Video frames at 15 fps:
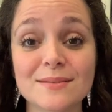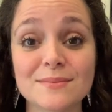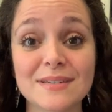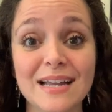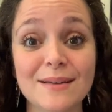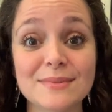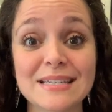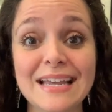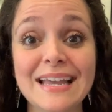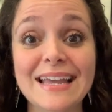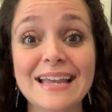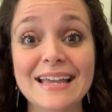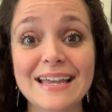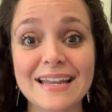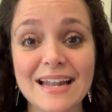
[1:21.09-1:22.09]
Sometimes
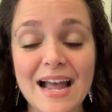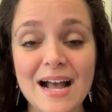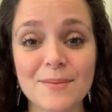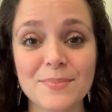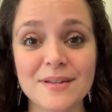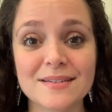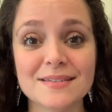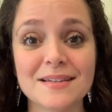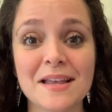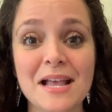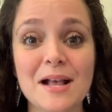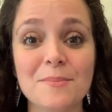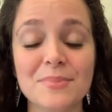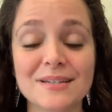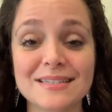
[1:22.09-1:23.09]
it happens,
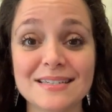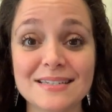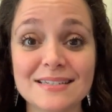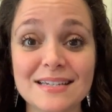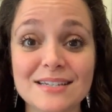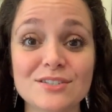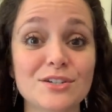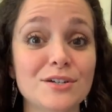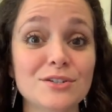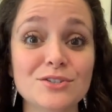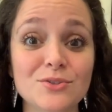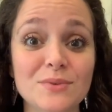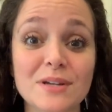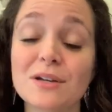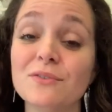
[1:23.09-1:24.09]
but since I started
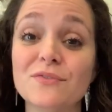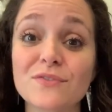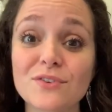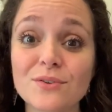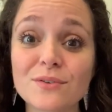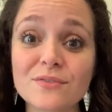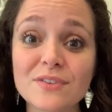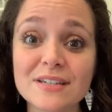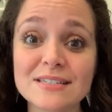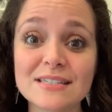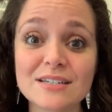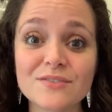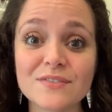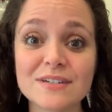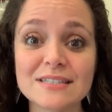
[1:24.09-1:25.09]
doing a few of these
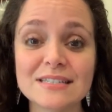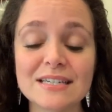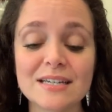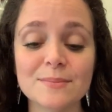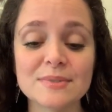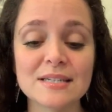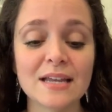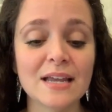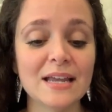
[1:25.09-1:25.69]
different tips,